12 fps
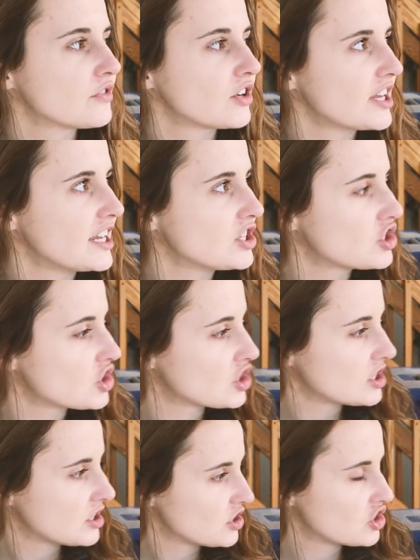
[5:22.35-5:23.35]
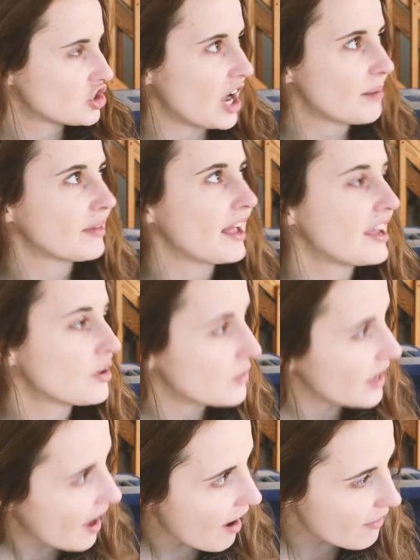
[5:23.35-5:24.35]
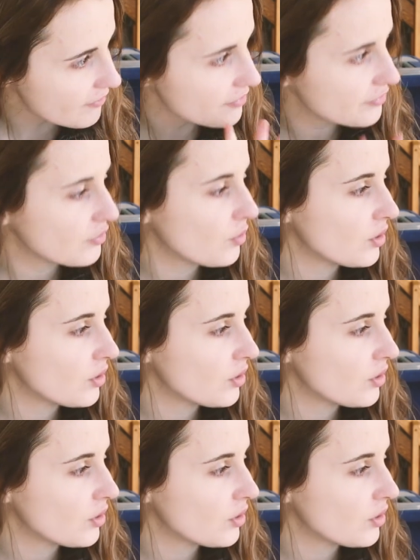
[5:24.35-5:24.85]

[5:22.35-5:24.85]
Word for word: for each shop light. We have